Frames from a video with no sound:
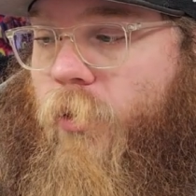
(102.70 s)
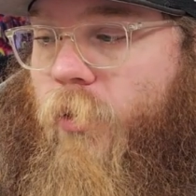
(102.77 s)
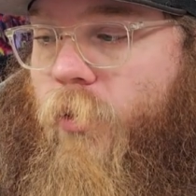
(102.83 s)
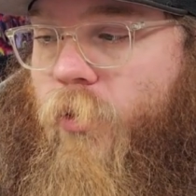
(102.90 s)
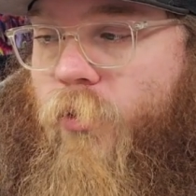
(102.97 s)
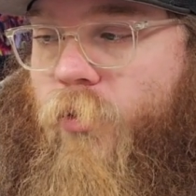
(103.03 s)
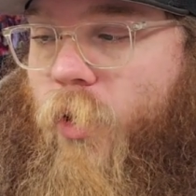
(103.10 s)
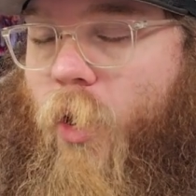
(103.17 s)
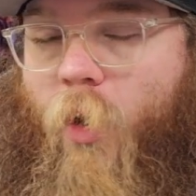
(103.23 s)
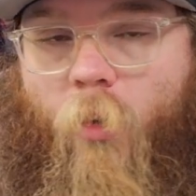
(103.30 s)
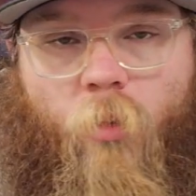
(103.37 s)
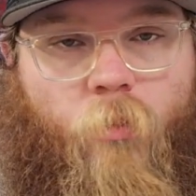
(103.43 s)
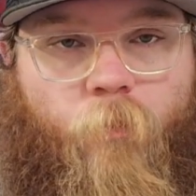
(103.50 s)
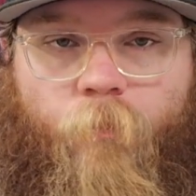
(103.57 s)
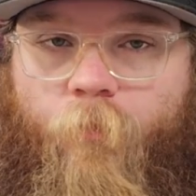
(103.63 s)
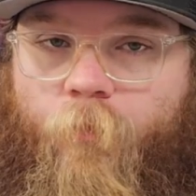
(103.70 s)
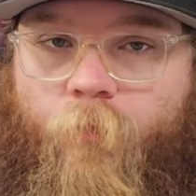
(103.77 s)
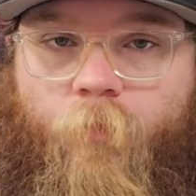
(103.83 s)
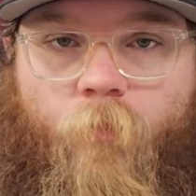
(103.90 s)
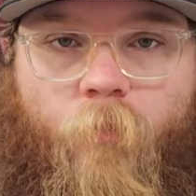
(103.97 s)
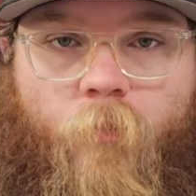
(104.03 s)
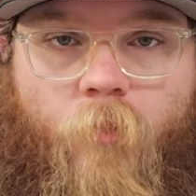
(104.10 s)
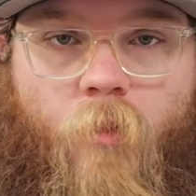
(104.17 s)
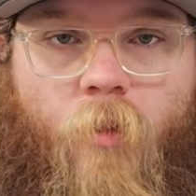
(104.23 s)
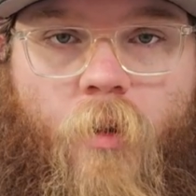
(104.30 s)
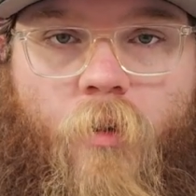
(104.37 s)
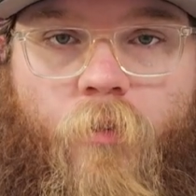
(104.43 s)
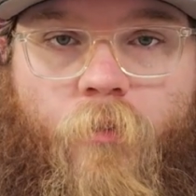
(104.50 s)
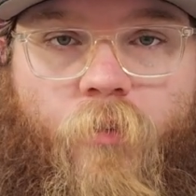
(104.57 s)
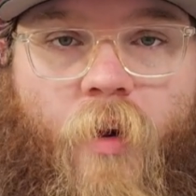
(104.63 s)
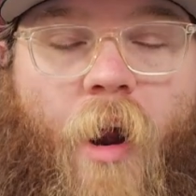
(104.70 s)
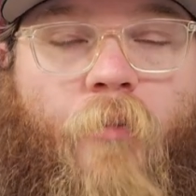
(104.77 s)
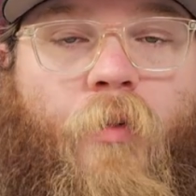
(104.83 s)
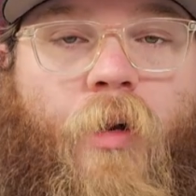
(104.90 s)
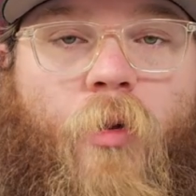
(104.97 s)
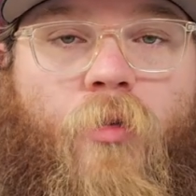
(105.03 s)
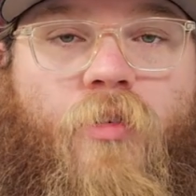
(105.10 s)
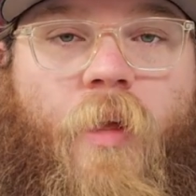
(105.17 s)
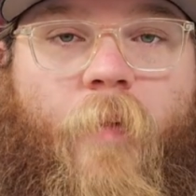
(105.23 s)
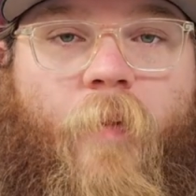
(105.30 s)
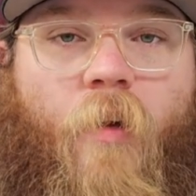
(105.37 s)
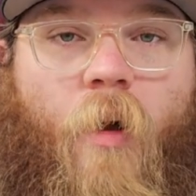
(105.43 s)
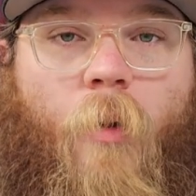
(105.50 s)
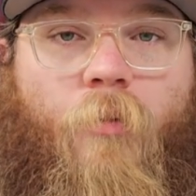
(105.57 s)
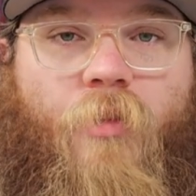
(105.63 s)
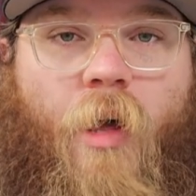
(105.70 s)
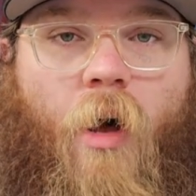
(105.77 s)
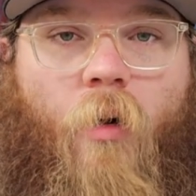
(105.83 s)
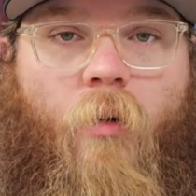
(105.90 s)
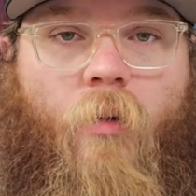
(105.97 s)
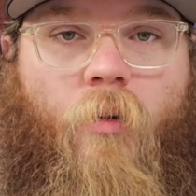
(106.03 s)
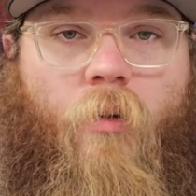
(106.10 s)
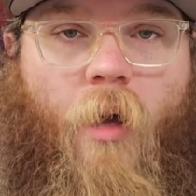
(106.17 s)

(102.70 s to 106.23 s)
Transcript: So, for every new set that comes out,